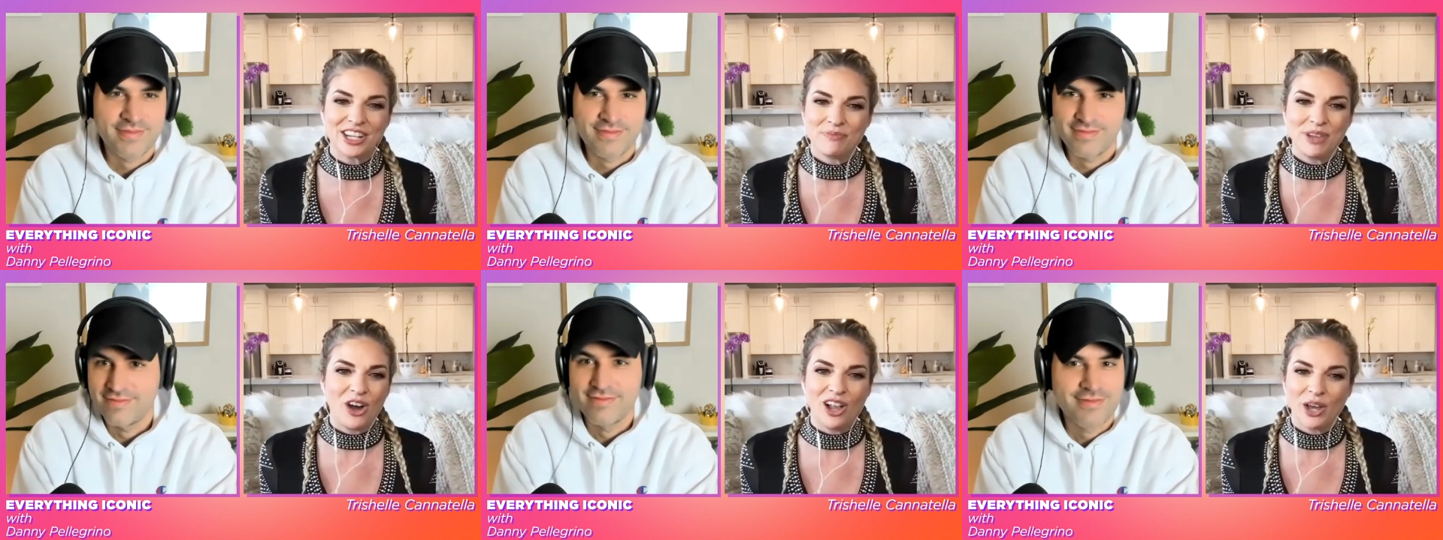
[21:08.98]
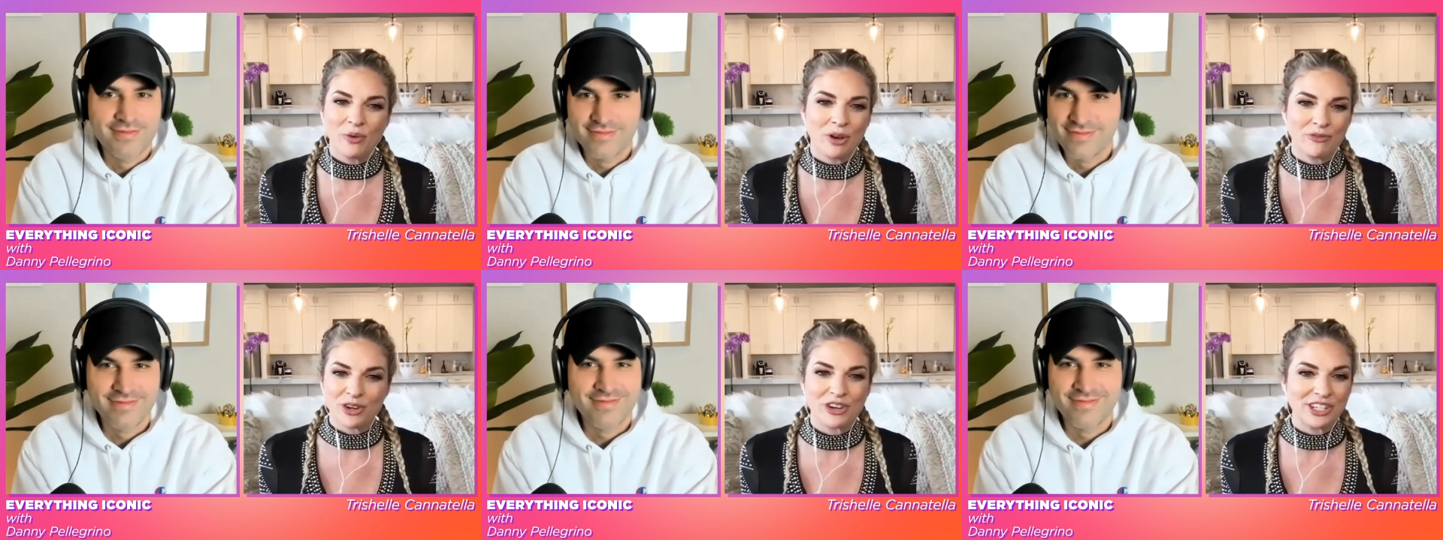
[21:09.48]
Speaker 1: going to be all I
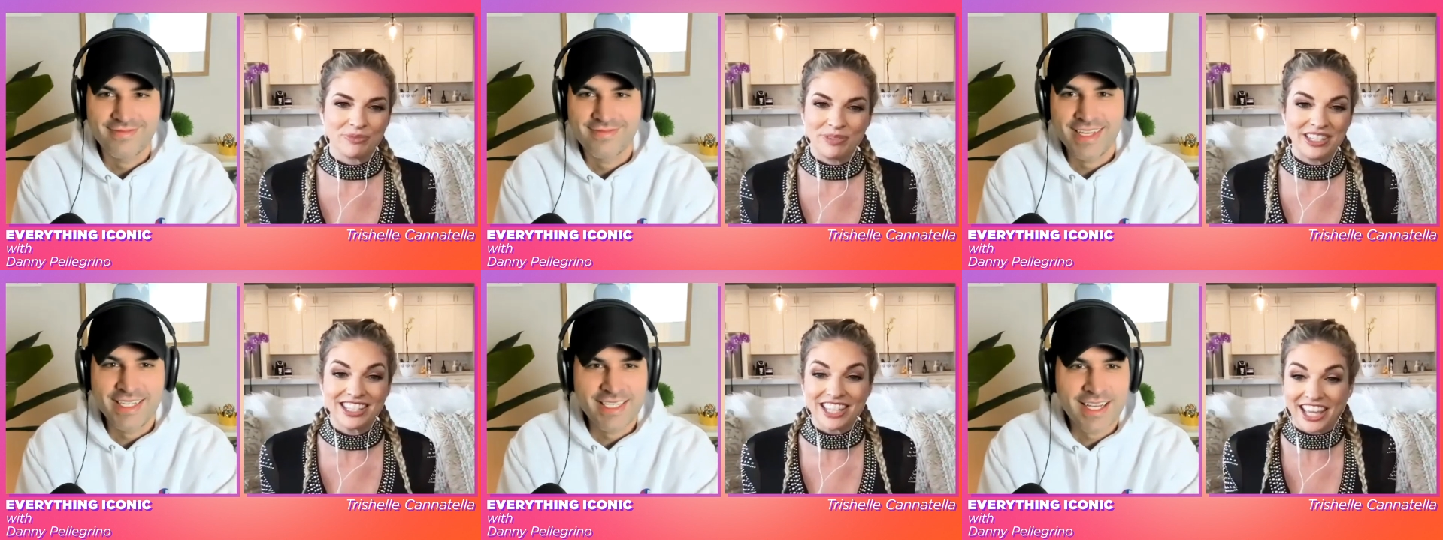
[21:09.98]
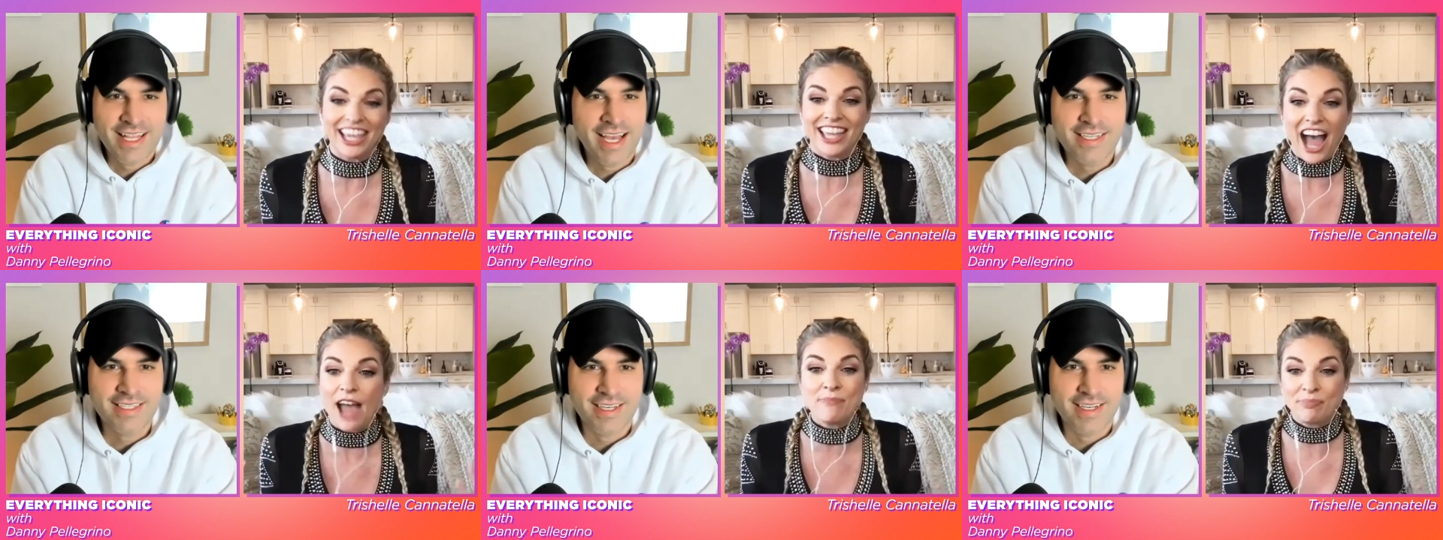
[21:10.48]
want for Christmas. Like
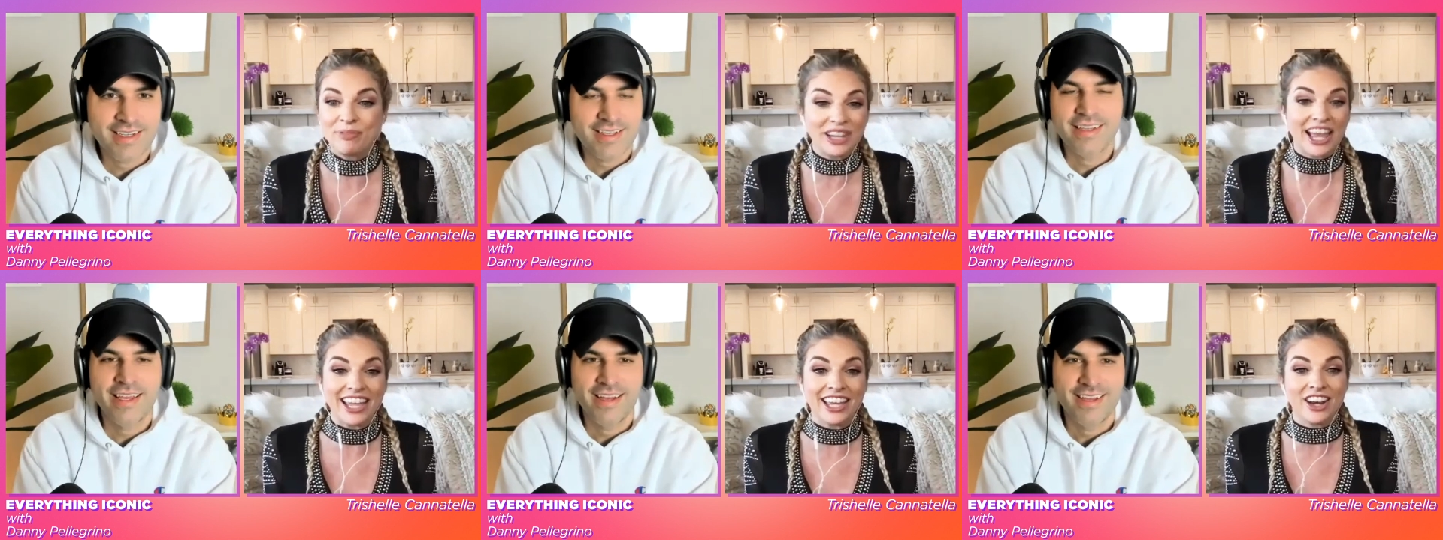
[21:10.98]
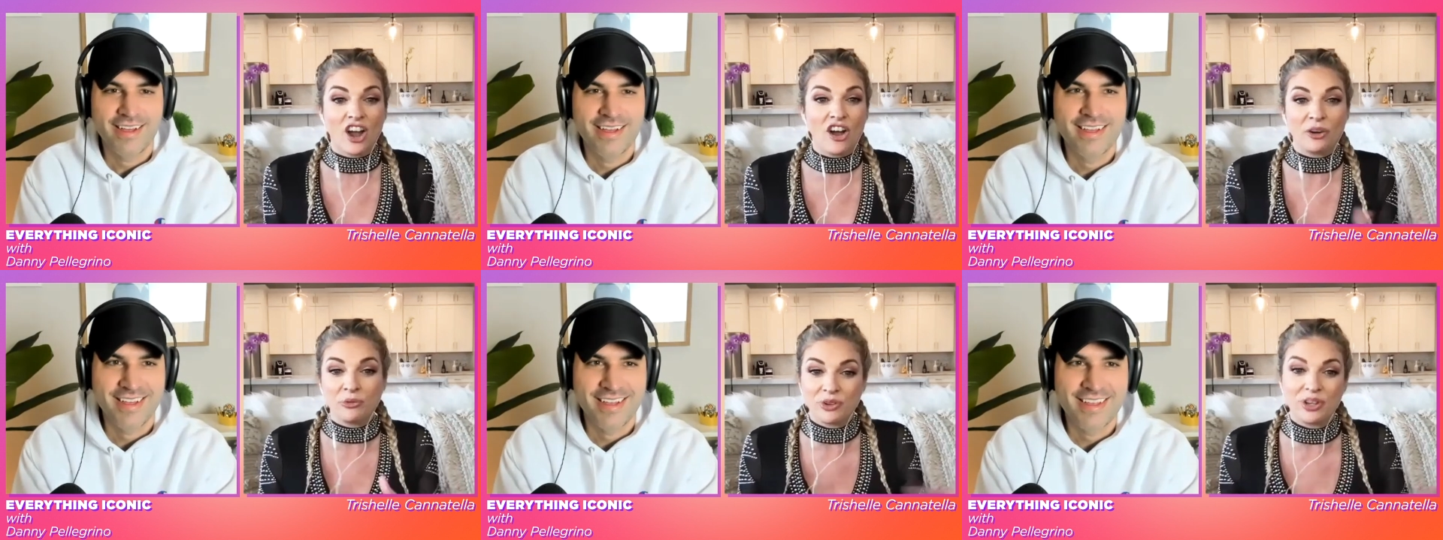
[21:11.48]
it, I play it
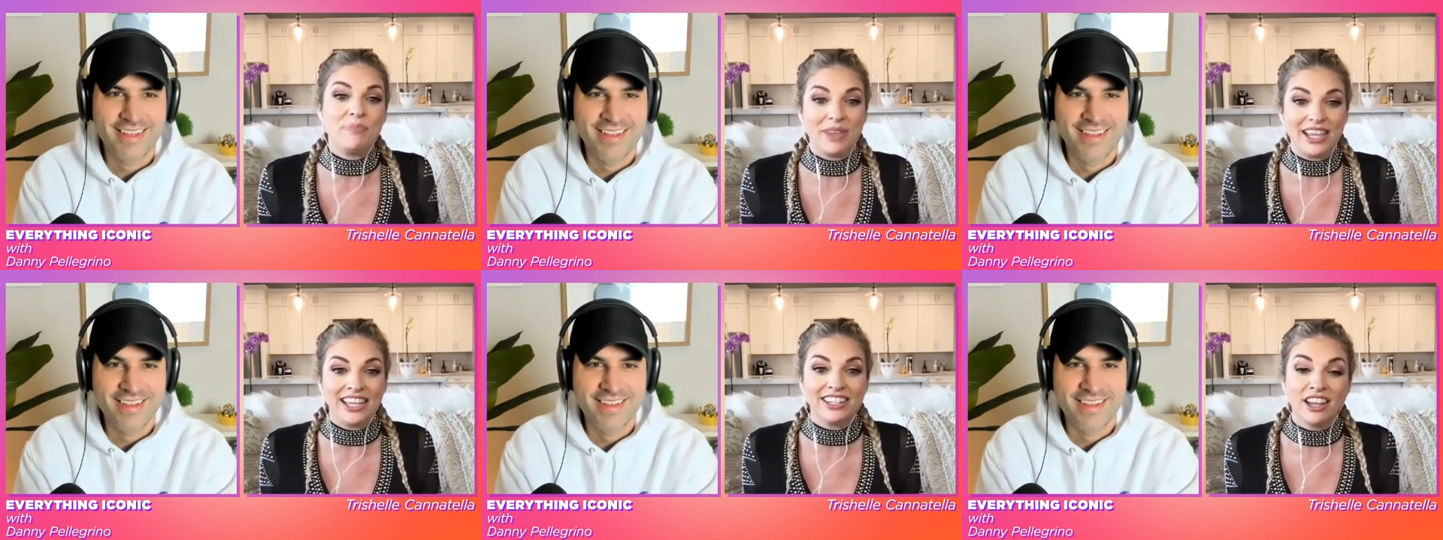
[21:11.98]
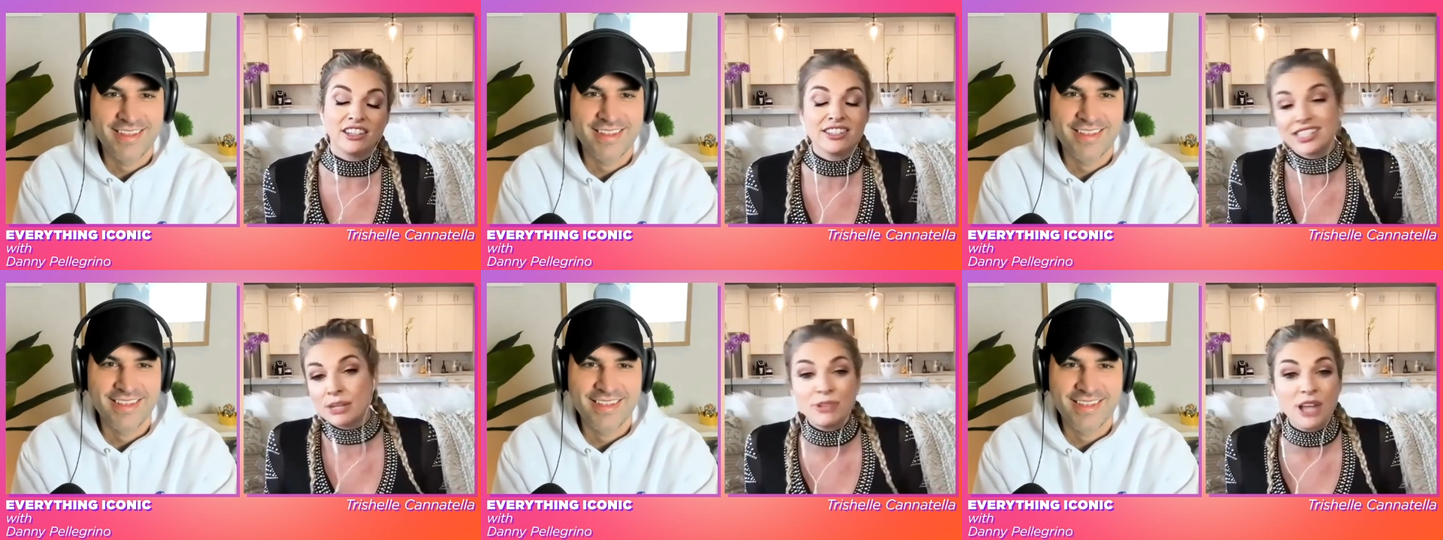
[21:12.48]
on repeat.
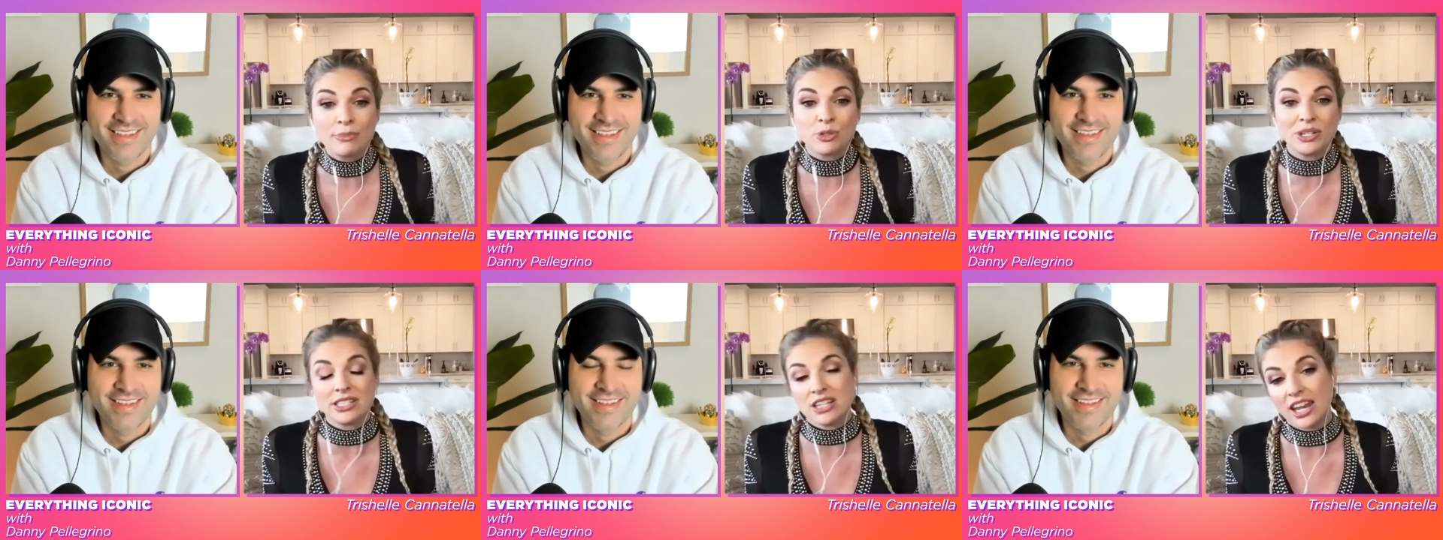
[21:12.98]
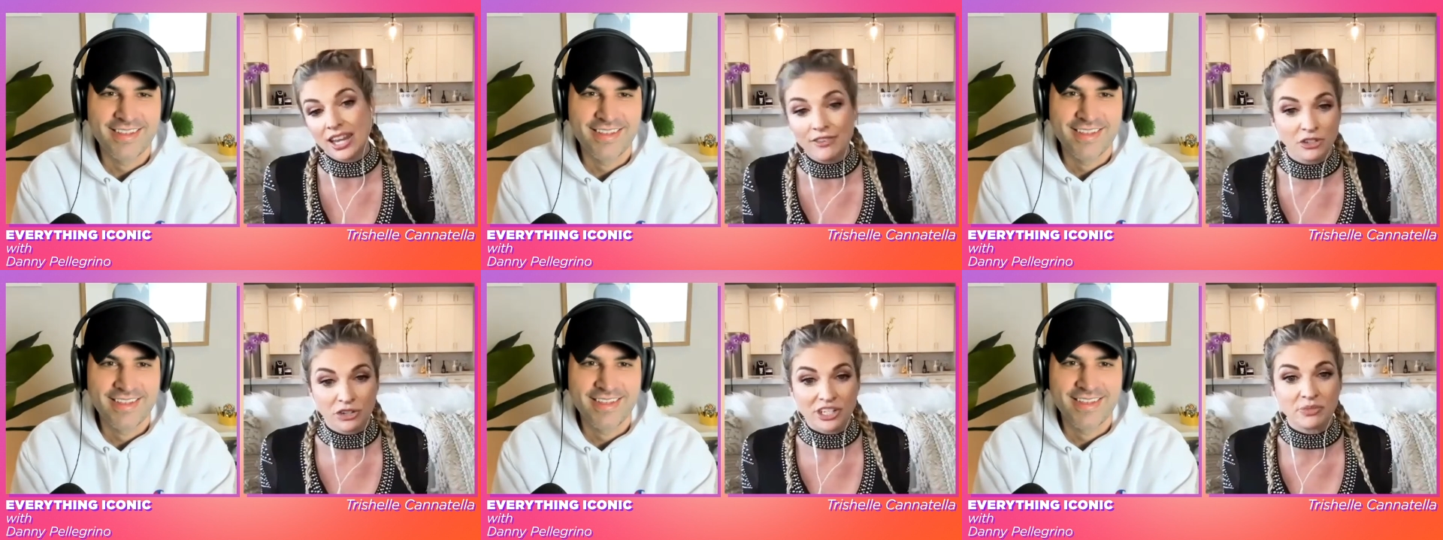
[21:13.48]
Like sometimes when it's not
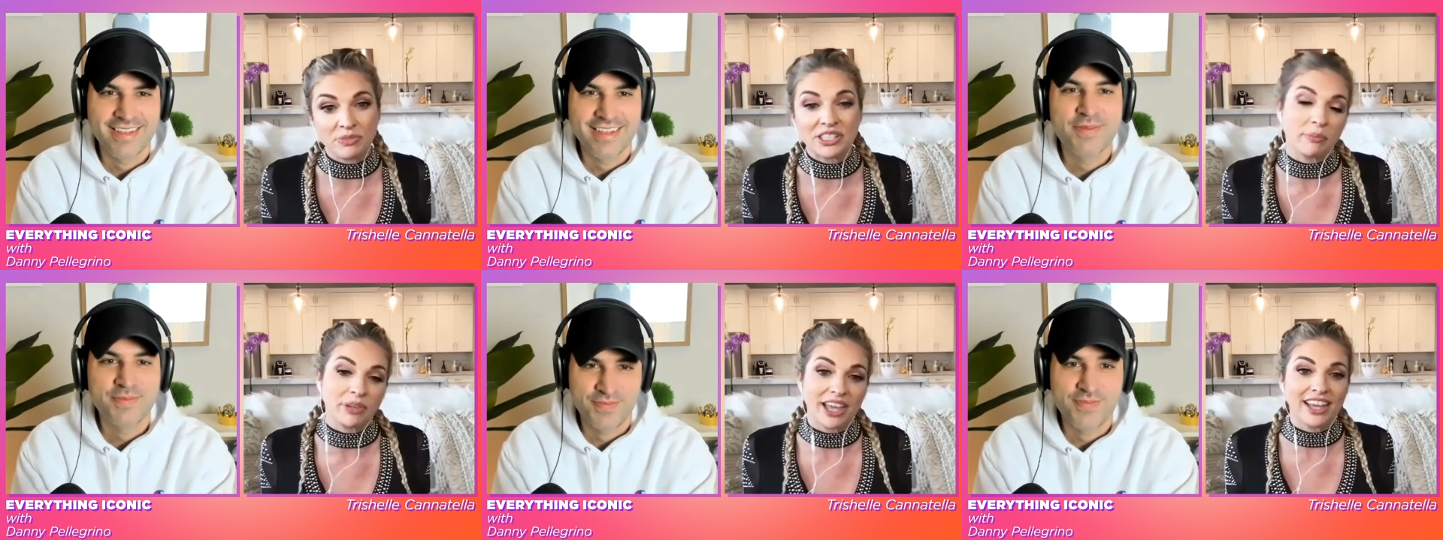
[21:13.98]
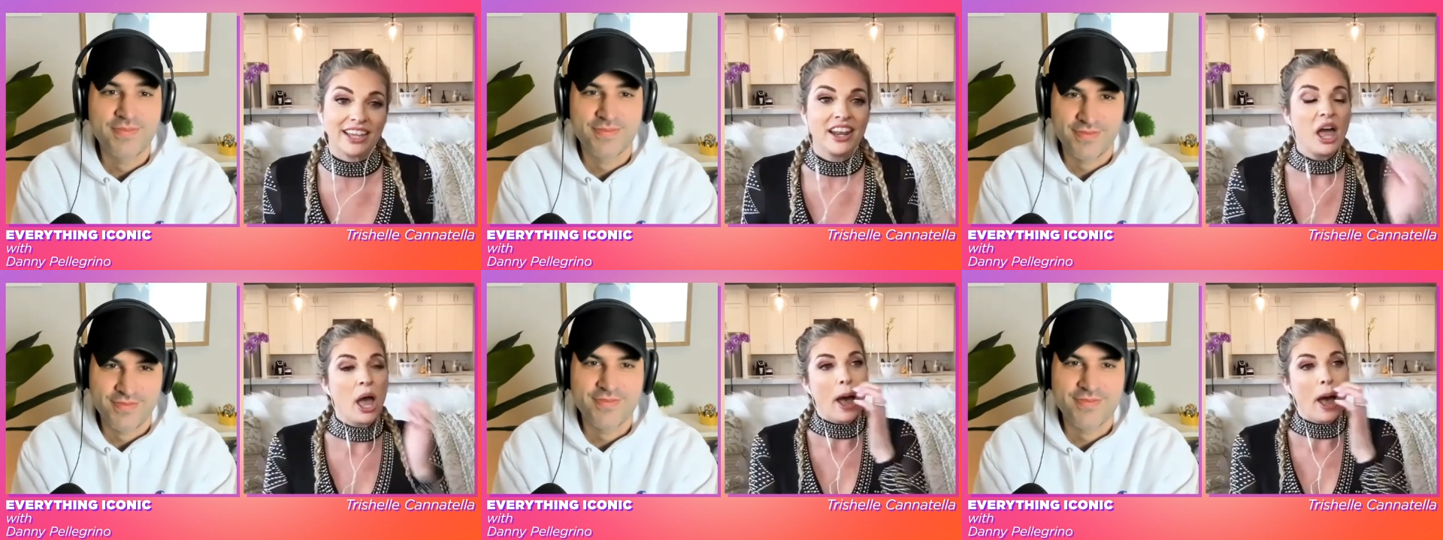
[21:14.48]
even Christmas, I play it.